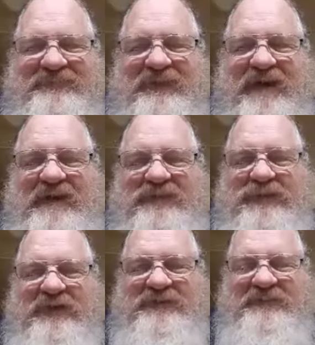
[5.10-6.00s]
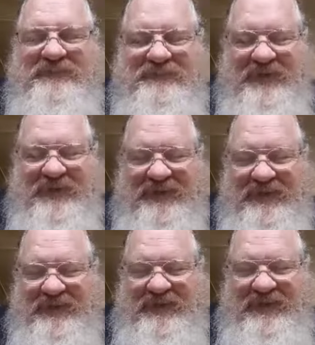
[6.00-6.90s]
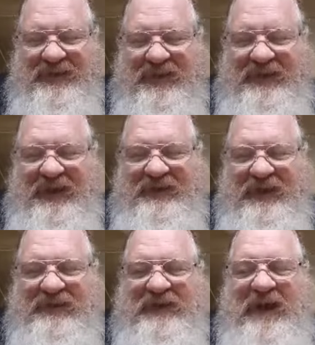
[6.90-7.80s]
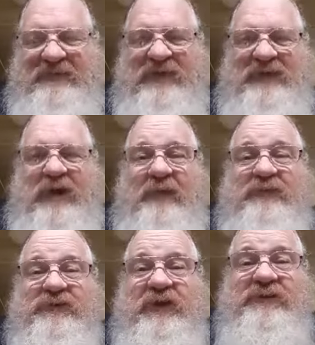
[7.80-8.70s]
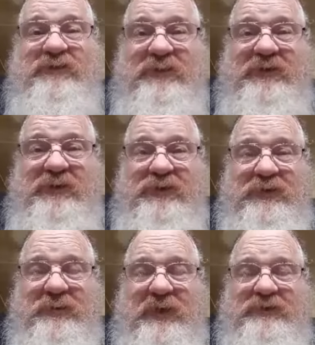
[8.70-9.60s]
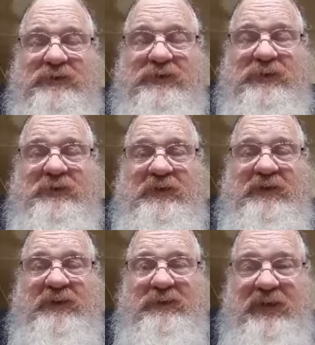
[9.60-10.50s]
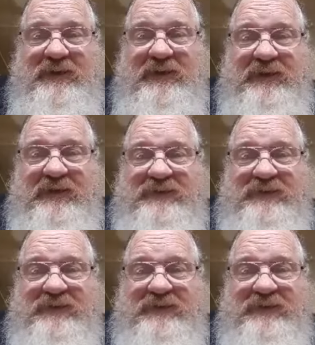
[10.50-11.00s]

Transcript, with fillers: My name is Chrism, and I'd like to have a conversation with you about your Kundalini awakening